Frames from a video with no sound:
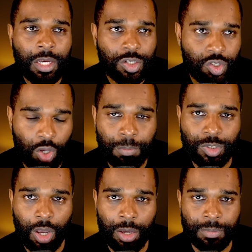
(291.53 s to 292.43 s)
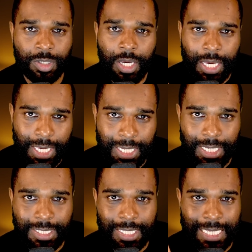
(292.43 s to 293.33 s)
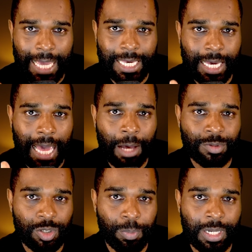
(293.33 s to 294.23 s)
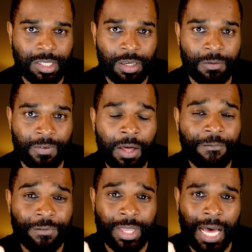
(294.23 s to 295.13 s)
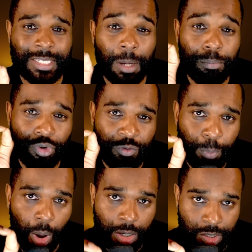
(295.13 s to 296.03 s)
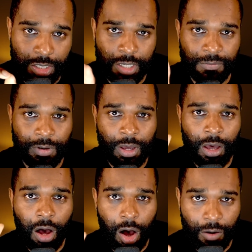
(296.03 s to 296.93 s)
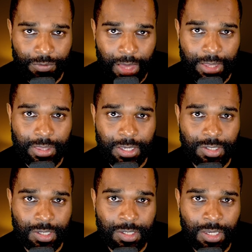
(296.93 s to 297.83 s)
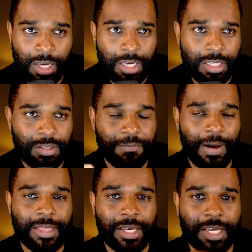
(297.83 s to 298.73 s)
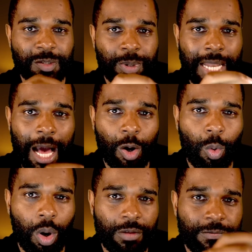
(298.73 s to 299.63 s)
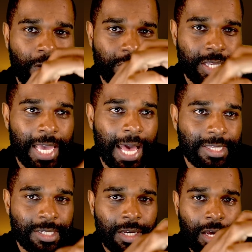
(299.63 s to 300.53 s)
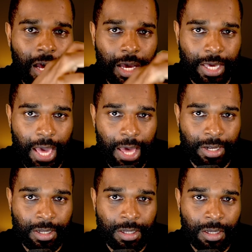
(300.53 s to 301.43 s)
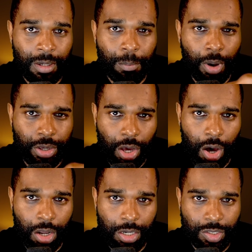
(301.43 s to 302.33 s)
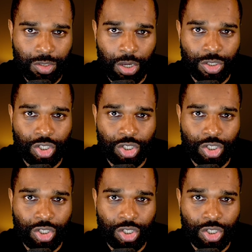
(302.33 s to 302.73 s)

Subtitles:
Sometimes he needs to take accountability for that and prove positive of that thesis is the fact that he's been outqualified yet again by Carlos Sainz